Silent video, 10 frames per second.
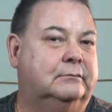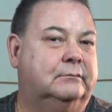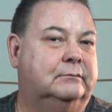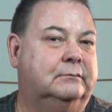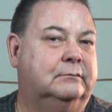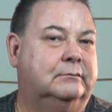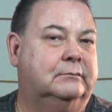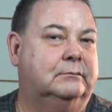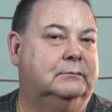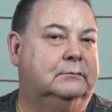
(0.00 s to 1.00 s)

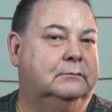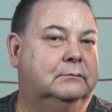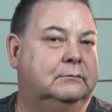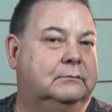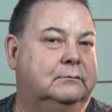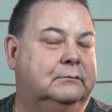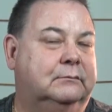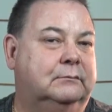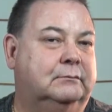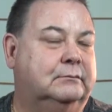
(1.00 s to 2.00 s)

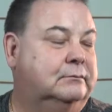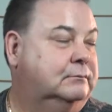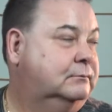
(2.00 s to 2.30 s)
No words are spoken by the person on screen.